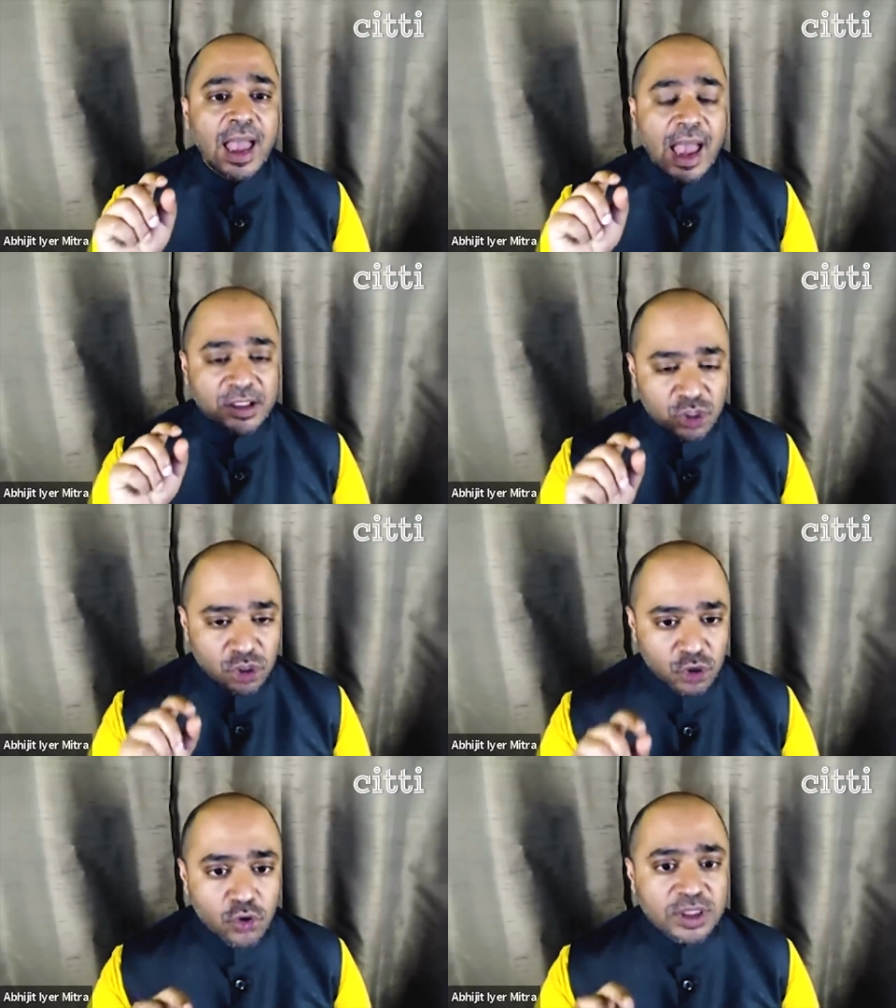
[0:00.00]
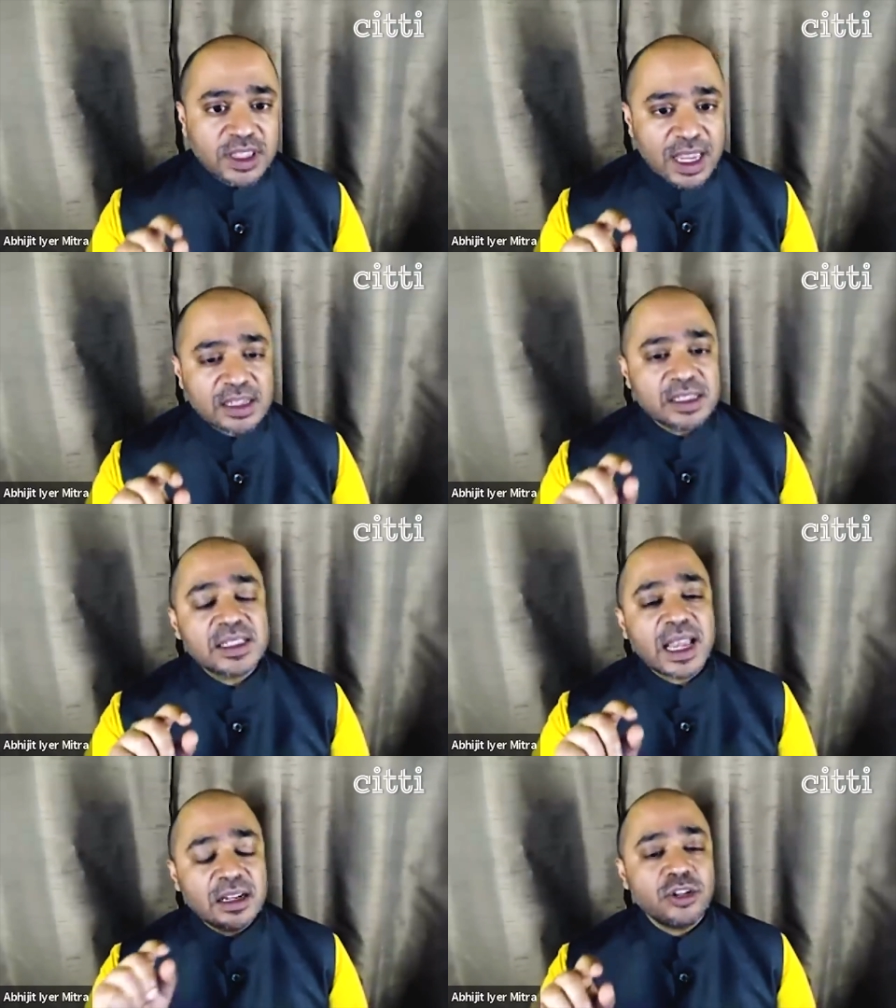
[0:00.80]
And so they
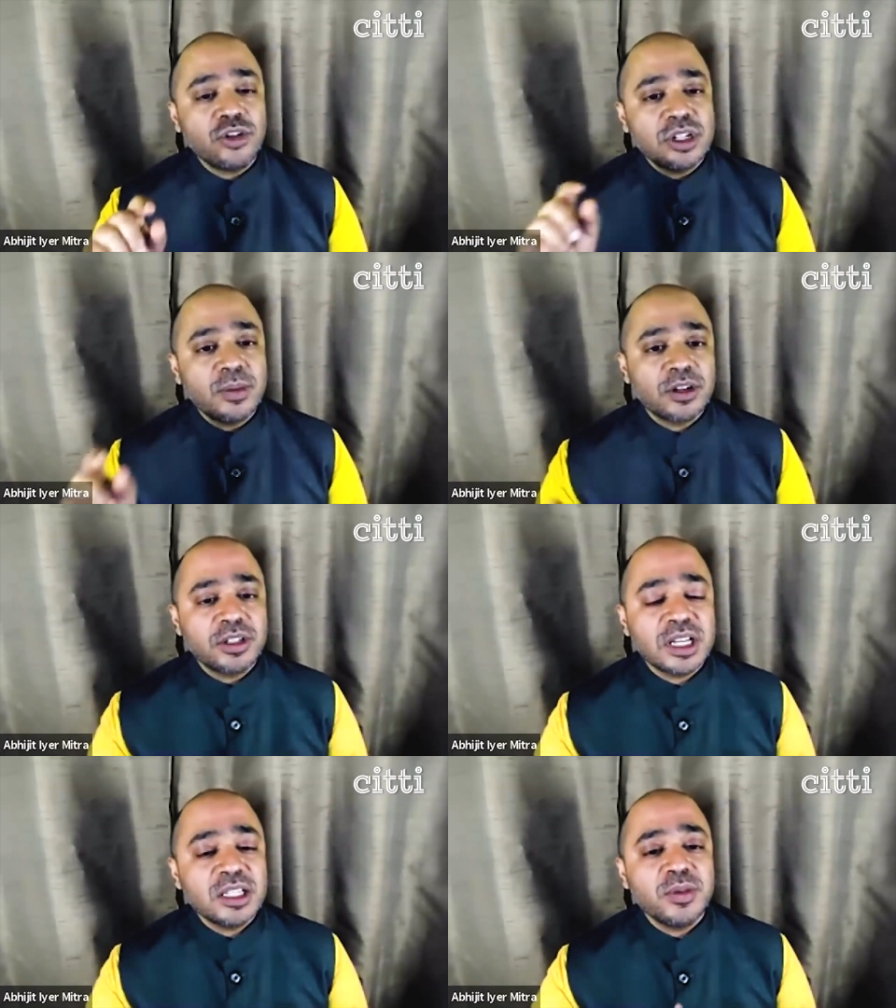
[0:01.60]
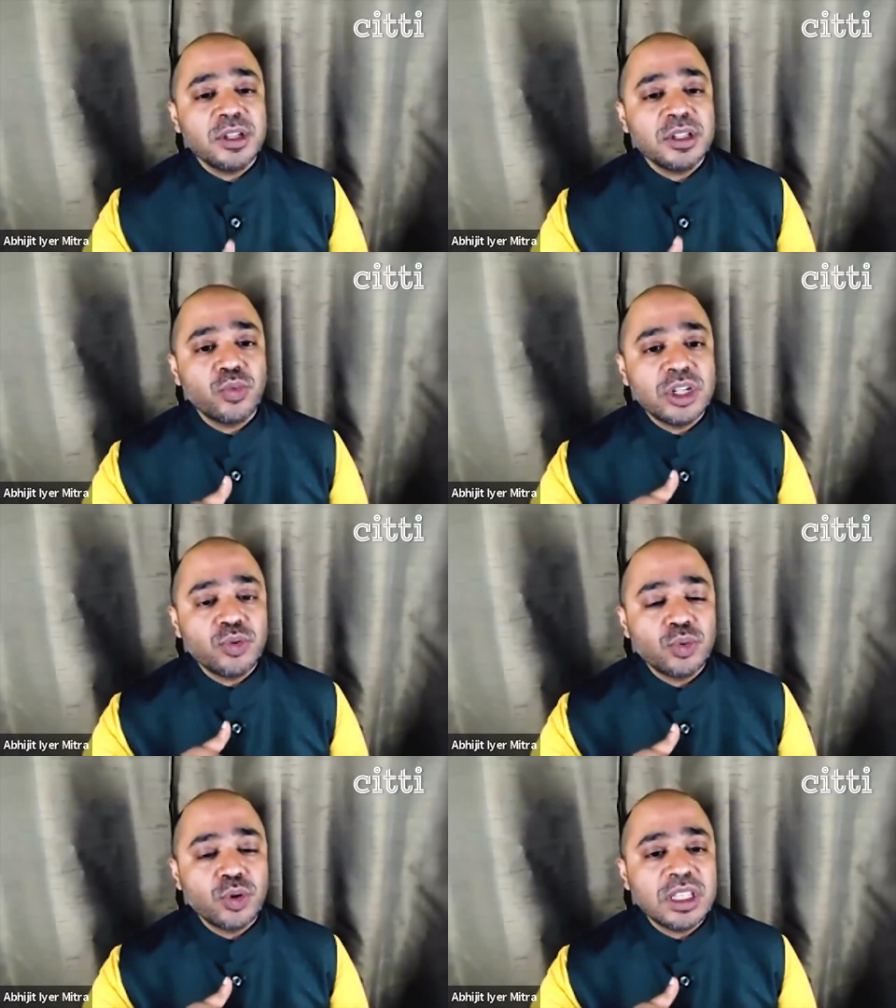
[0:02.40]
decided to democratize because
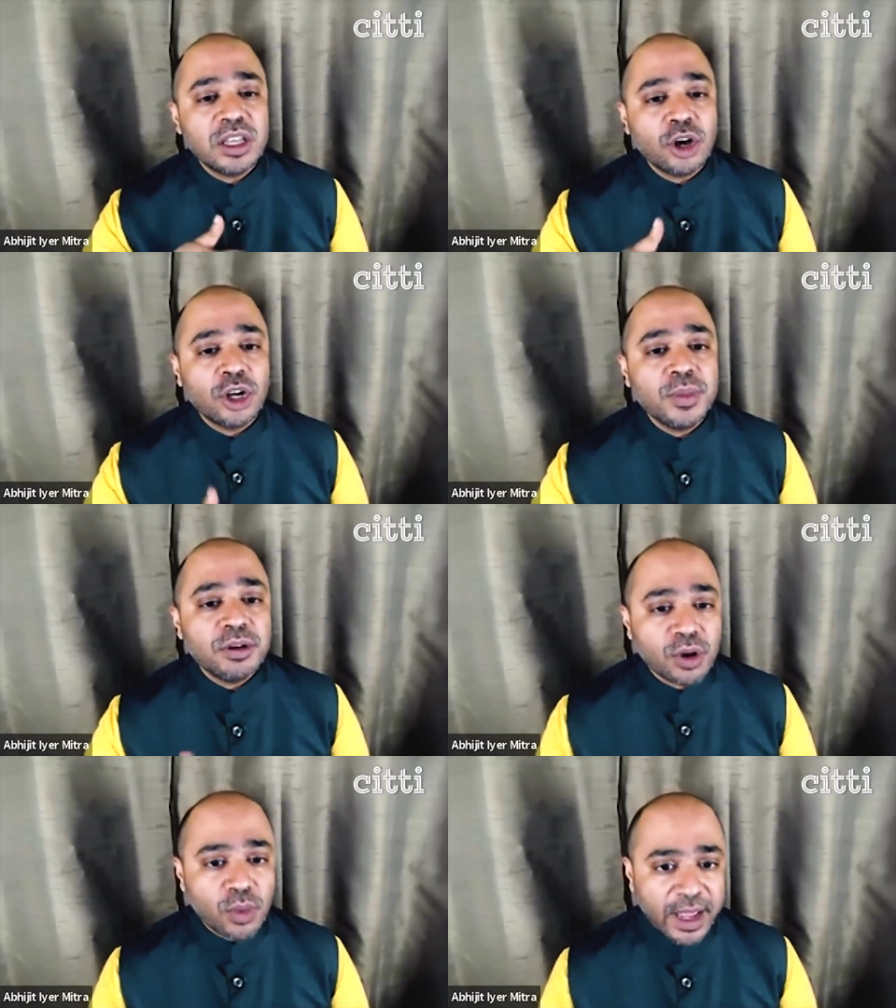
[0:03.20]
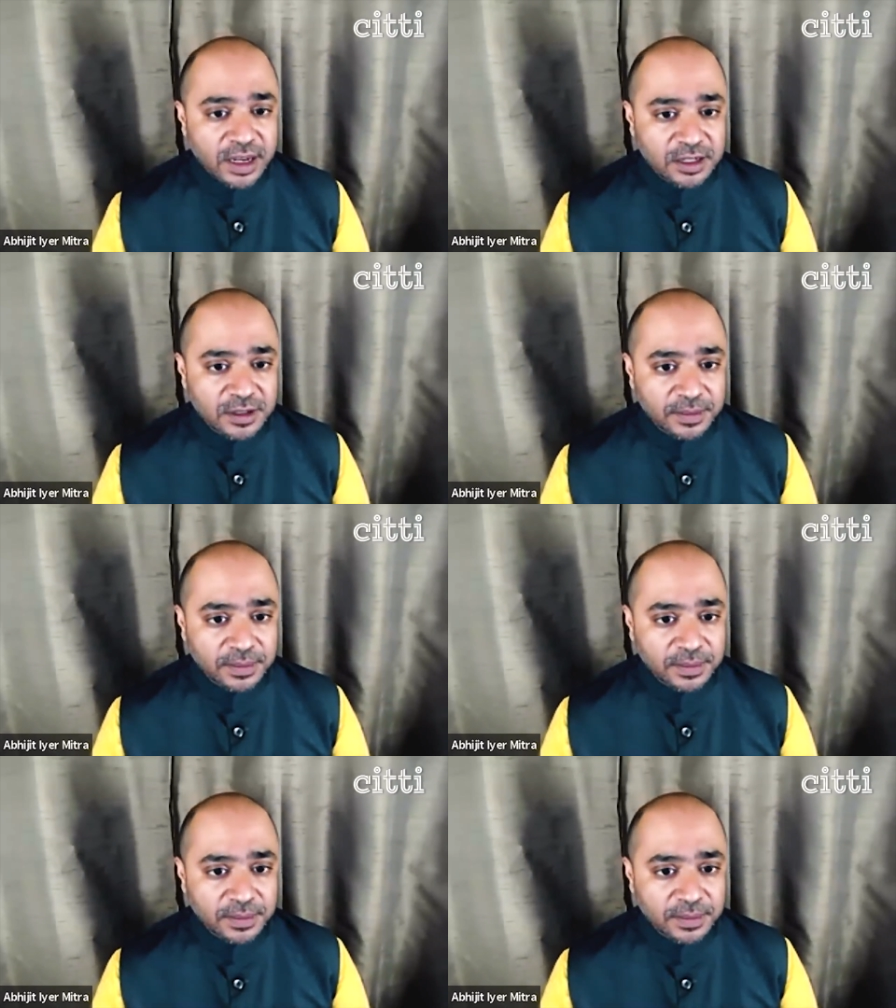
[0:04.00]
it was what the economy required.